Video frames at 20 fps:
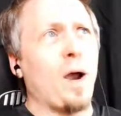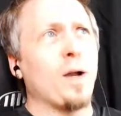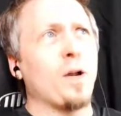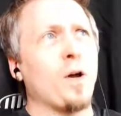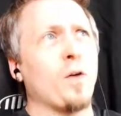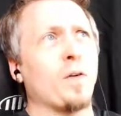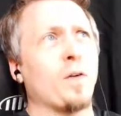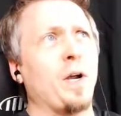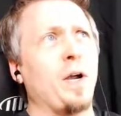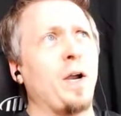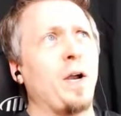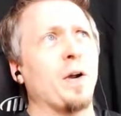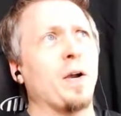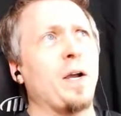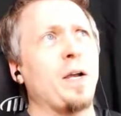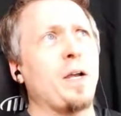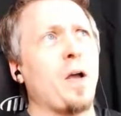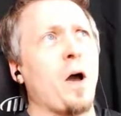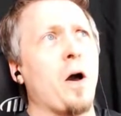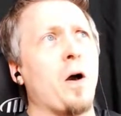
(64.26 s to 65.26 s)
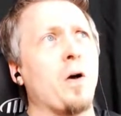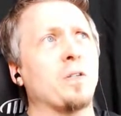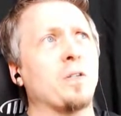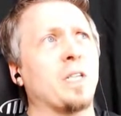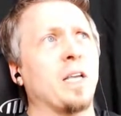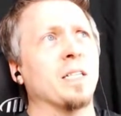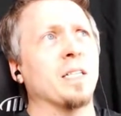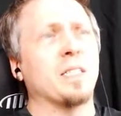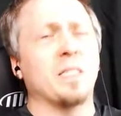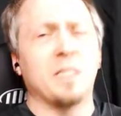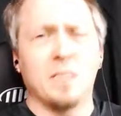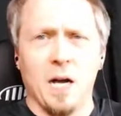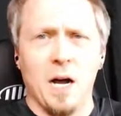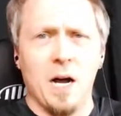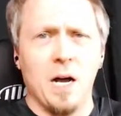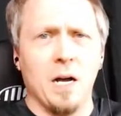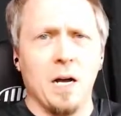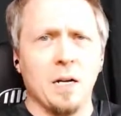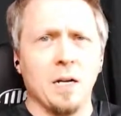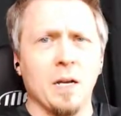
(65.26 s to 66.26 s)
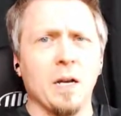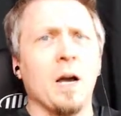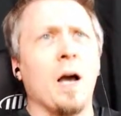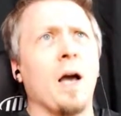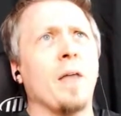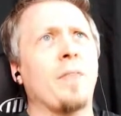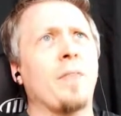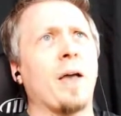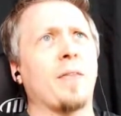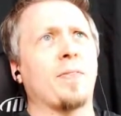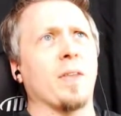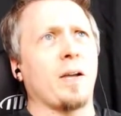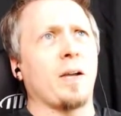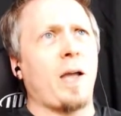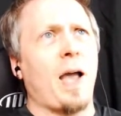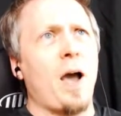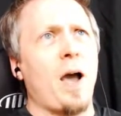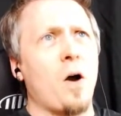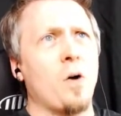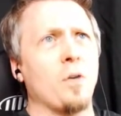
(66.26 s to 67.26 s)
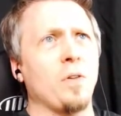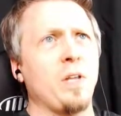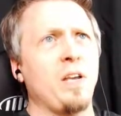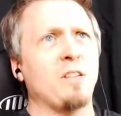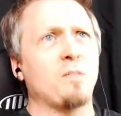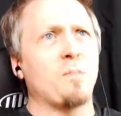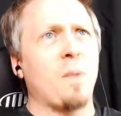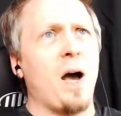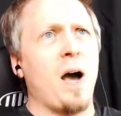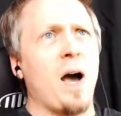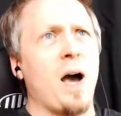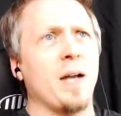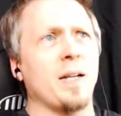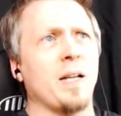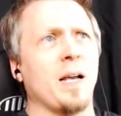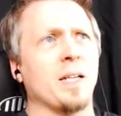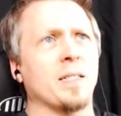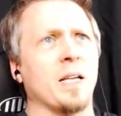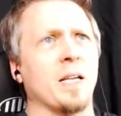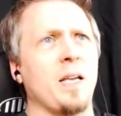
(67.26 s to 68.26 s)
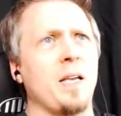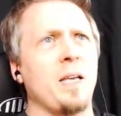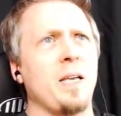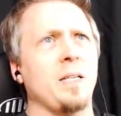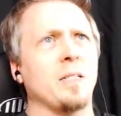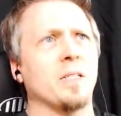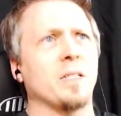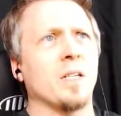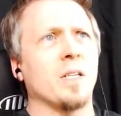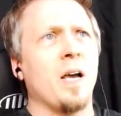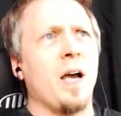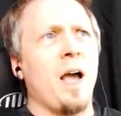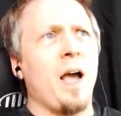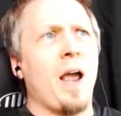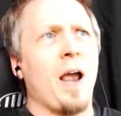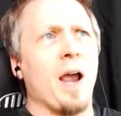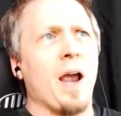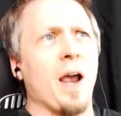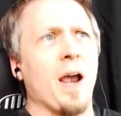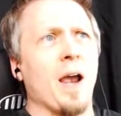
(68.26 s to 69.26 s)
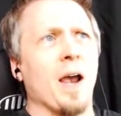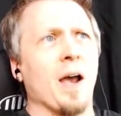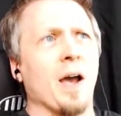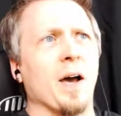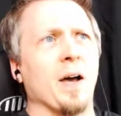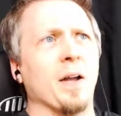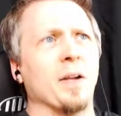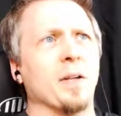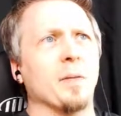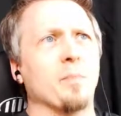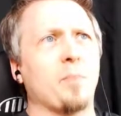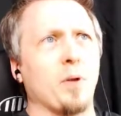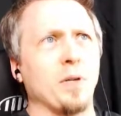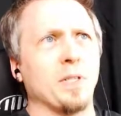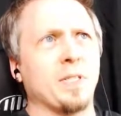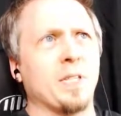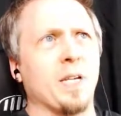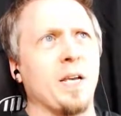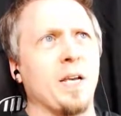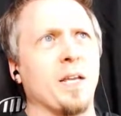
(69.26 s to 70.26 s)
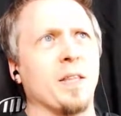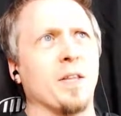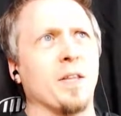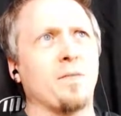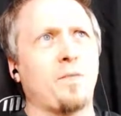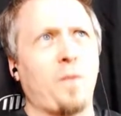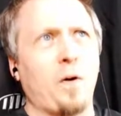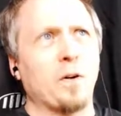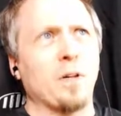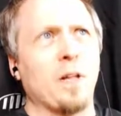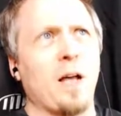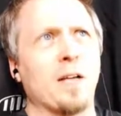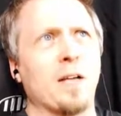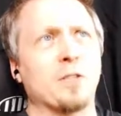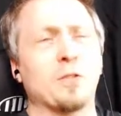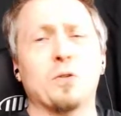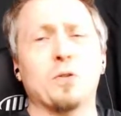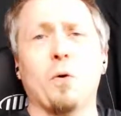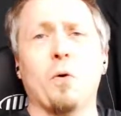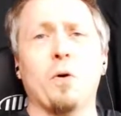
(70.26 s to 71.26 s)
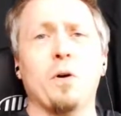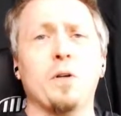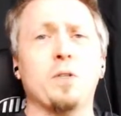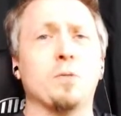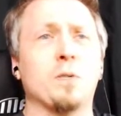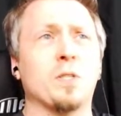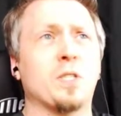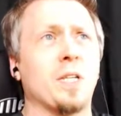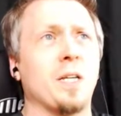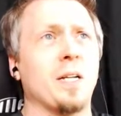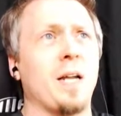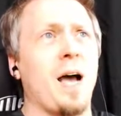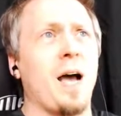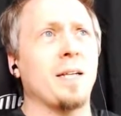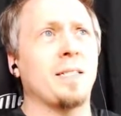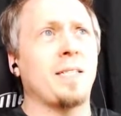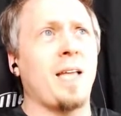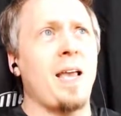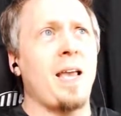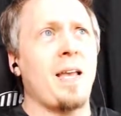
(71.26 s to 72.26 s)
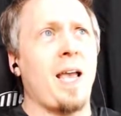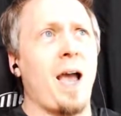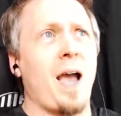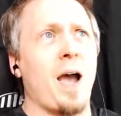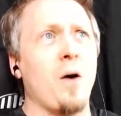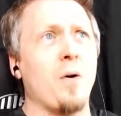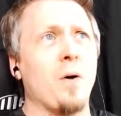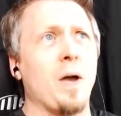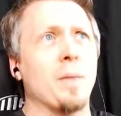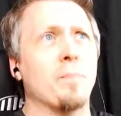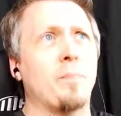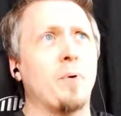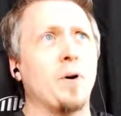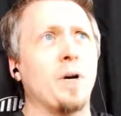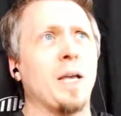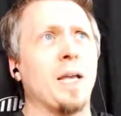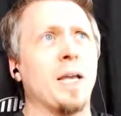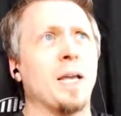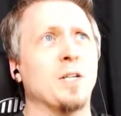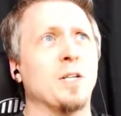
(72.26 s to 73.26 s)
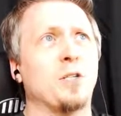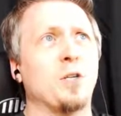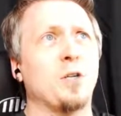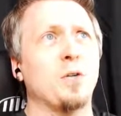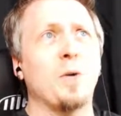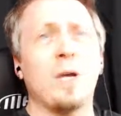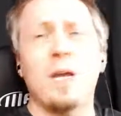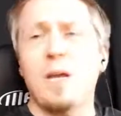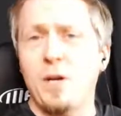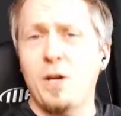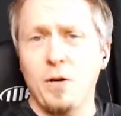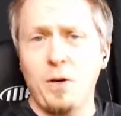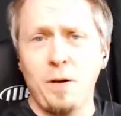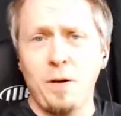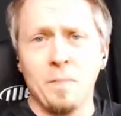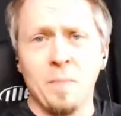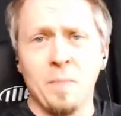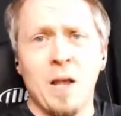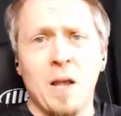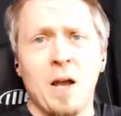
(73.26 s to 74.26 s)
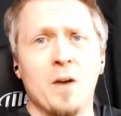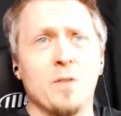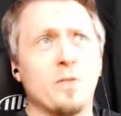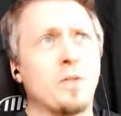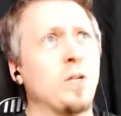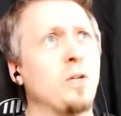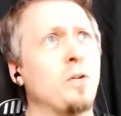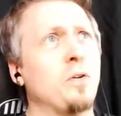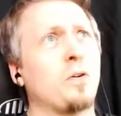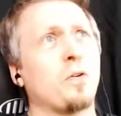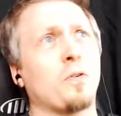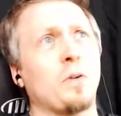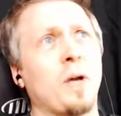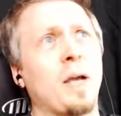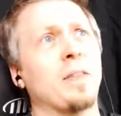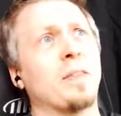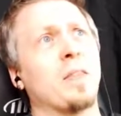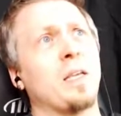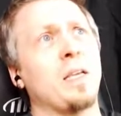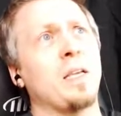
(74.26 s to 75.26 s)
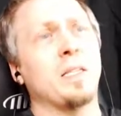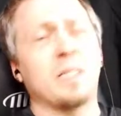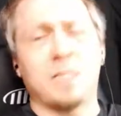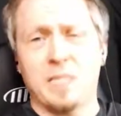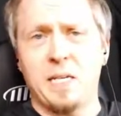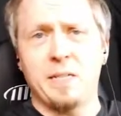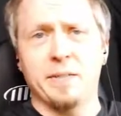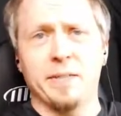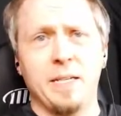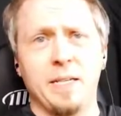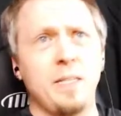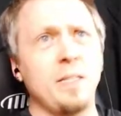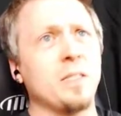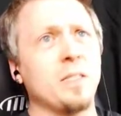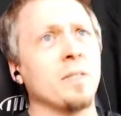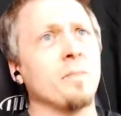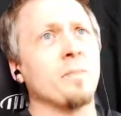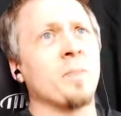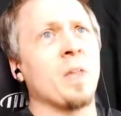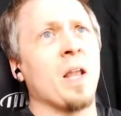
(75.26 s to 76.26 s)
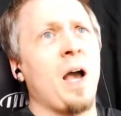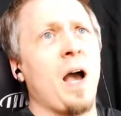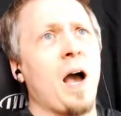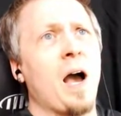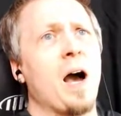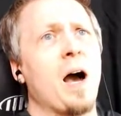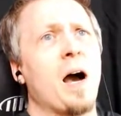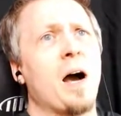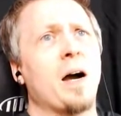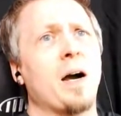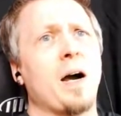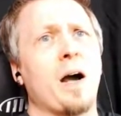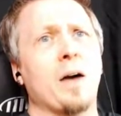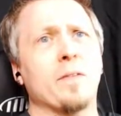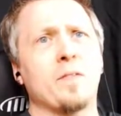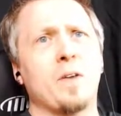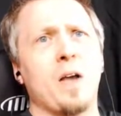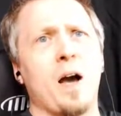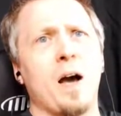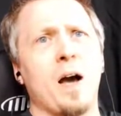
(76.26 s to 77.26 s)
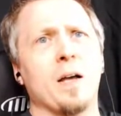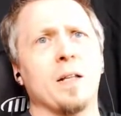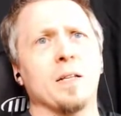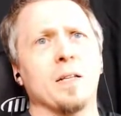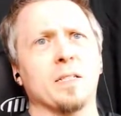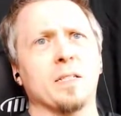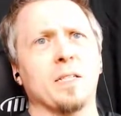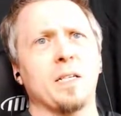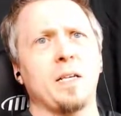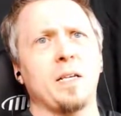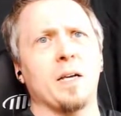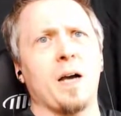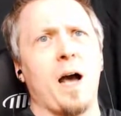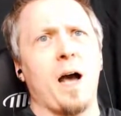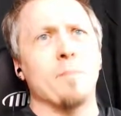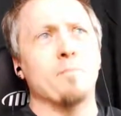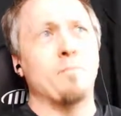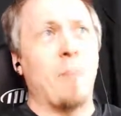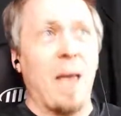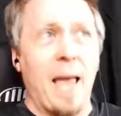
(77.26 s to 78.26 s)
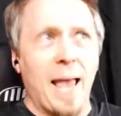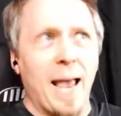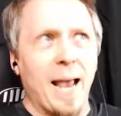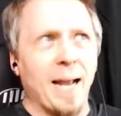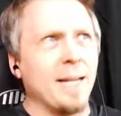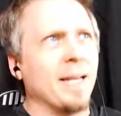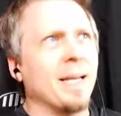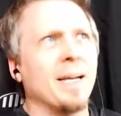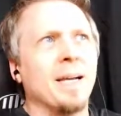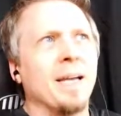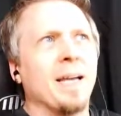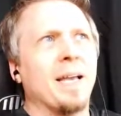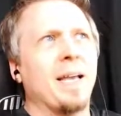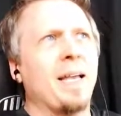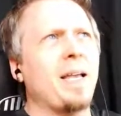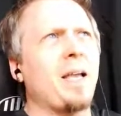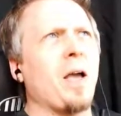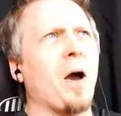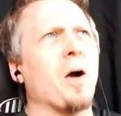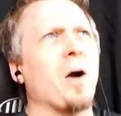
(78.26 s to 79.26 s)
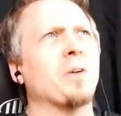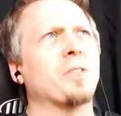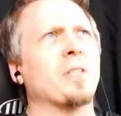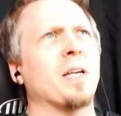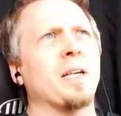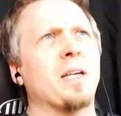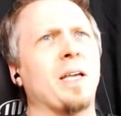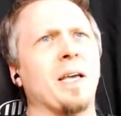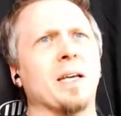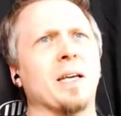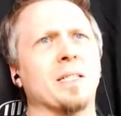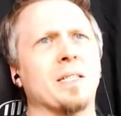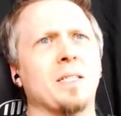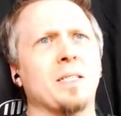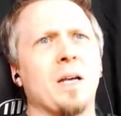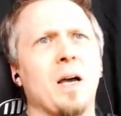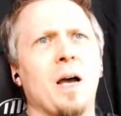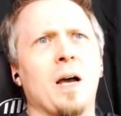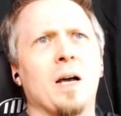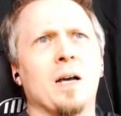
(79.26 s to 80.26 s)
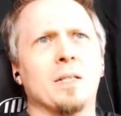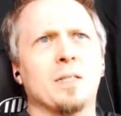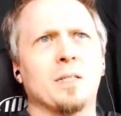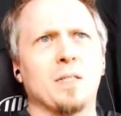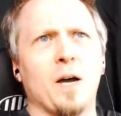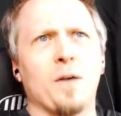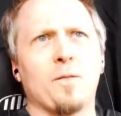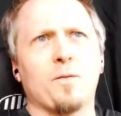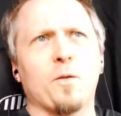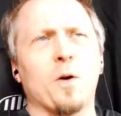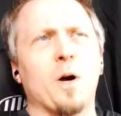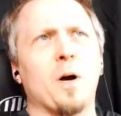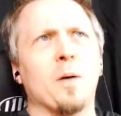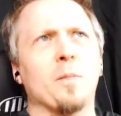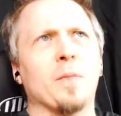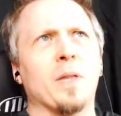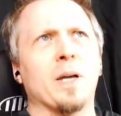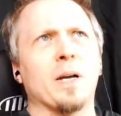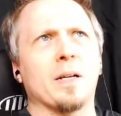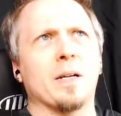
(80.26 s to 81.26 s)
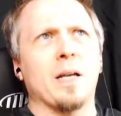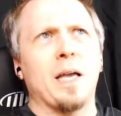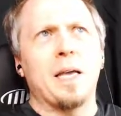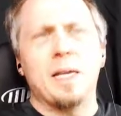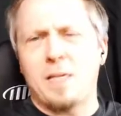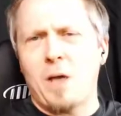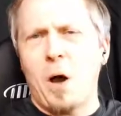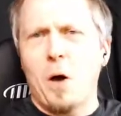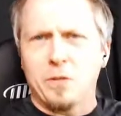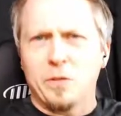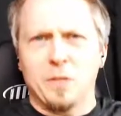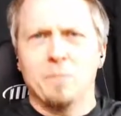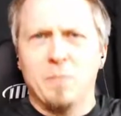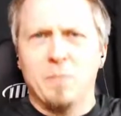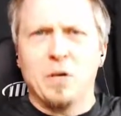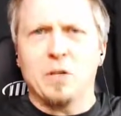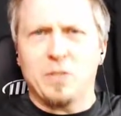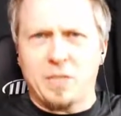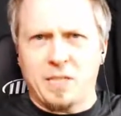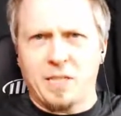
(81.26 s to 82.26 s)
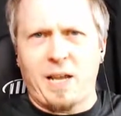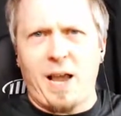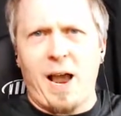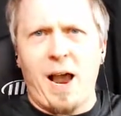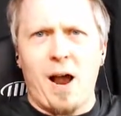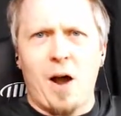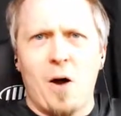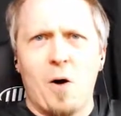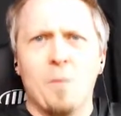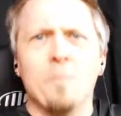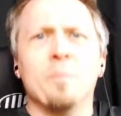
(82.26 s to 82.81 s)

over here, he goes, gets dung that the cow leaves behind as it eats and puts it in the fertilizer storage, which then I take out and put into here to create the seedlings. Uh, I've got, let's see, bed. he goes and gets stuff from the, he goes and milks the cow